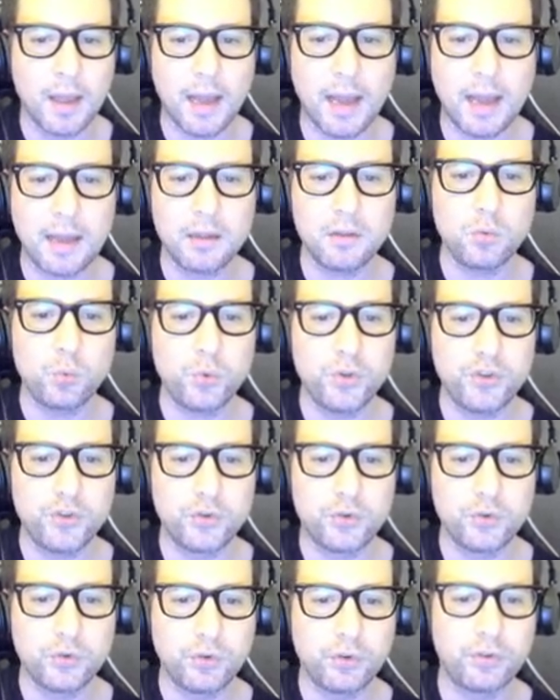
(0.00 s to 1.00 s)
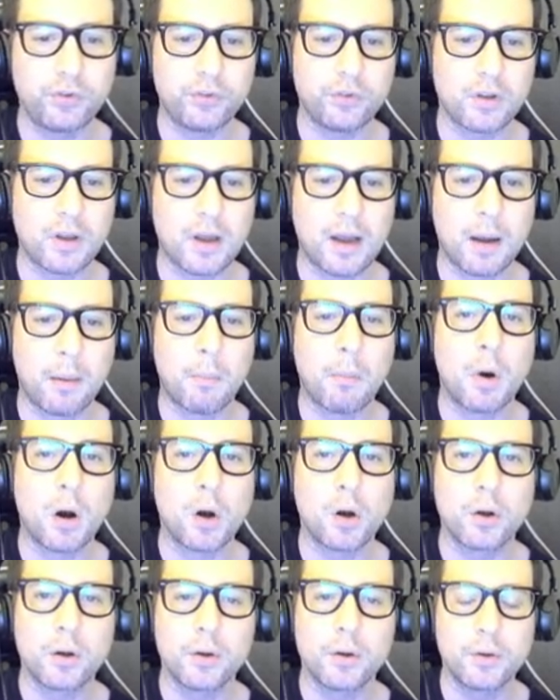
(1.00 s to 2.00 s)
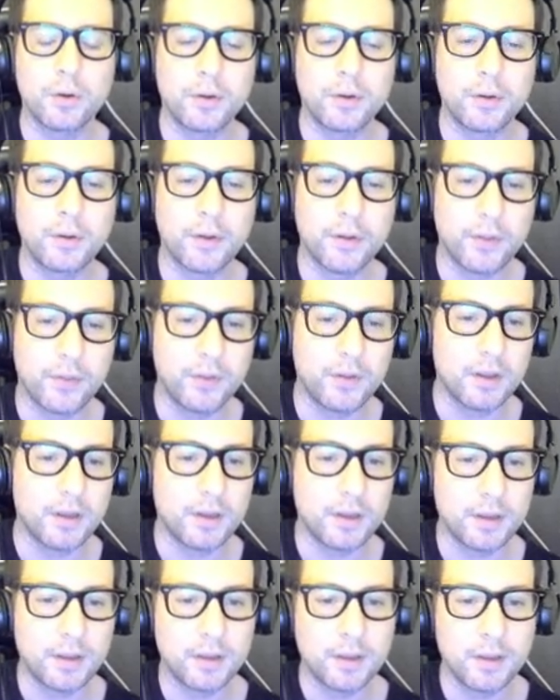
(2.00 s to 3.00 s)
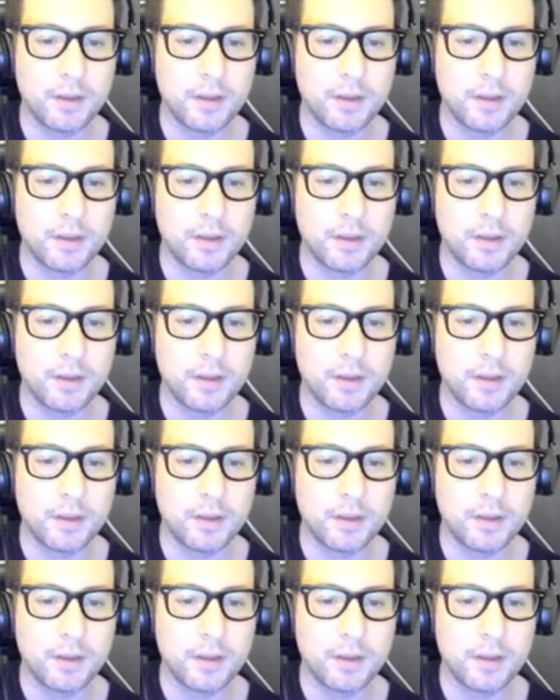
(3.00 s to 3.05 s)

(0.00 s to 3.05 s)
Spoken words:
and we choose among the